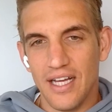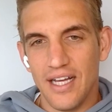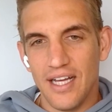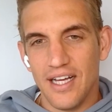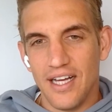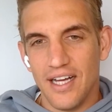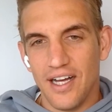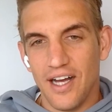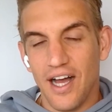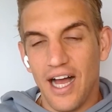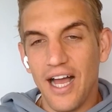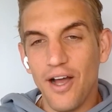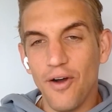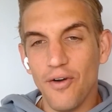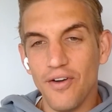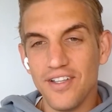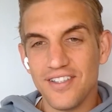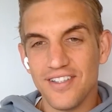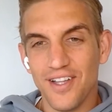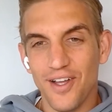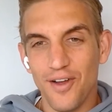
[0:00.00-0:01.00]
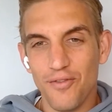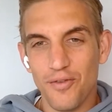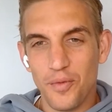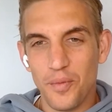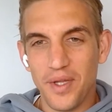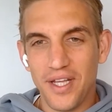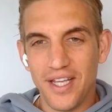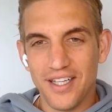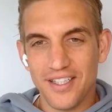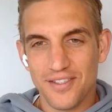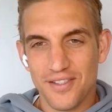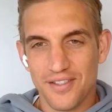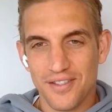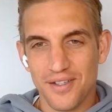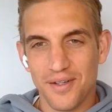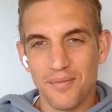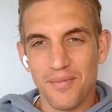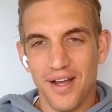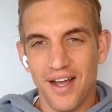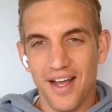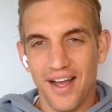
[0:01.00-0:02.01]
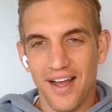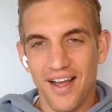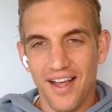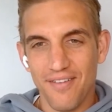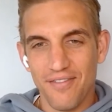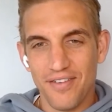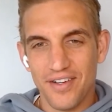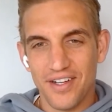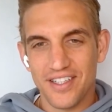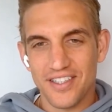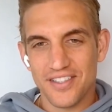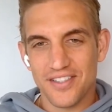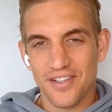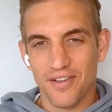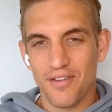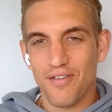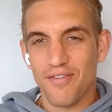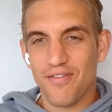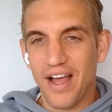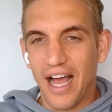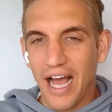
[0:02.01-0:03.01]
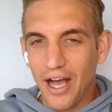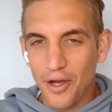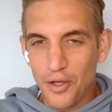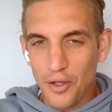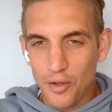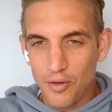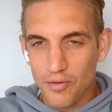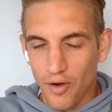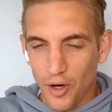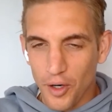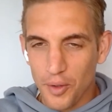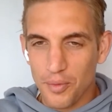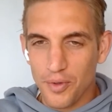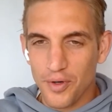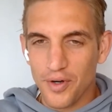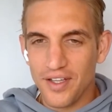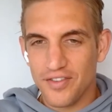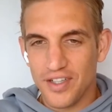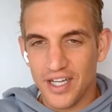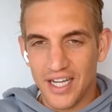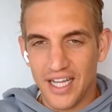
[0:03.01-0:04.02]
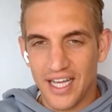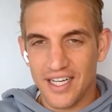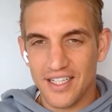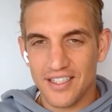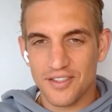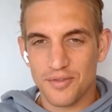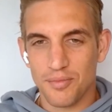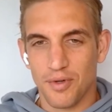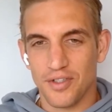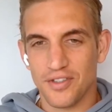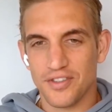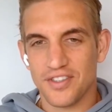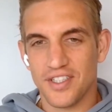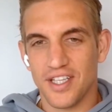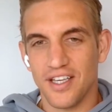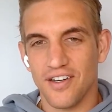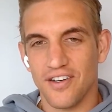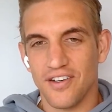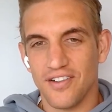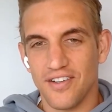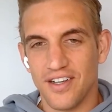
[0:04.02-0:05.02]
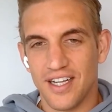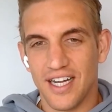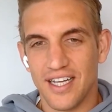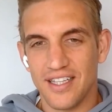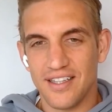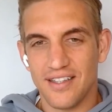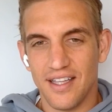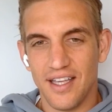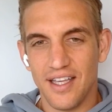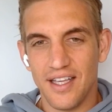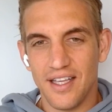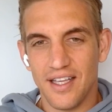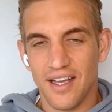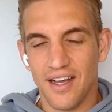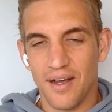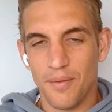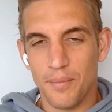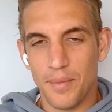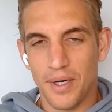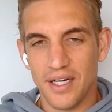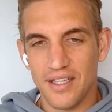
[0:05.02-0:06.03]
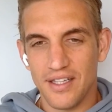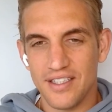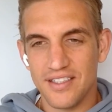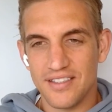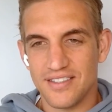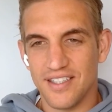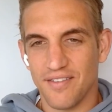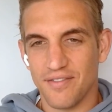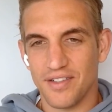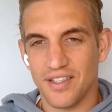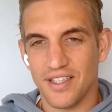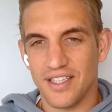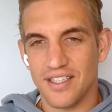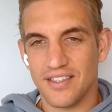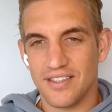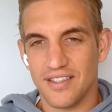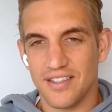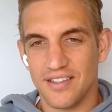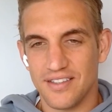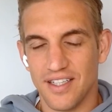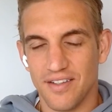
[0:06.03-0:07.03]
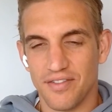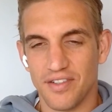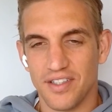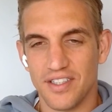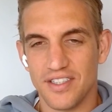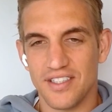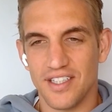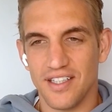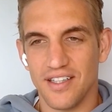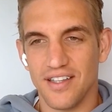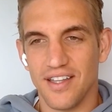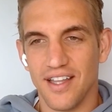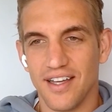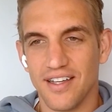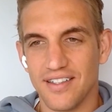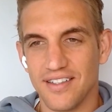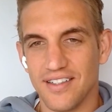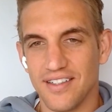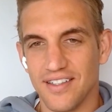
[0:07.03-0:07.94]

I always love when we get some evidence of the value of Arbor, even at a small scale. And I think Mary Lee's definitely seeing that.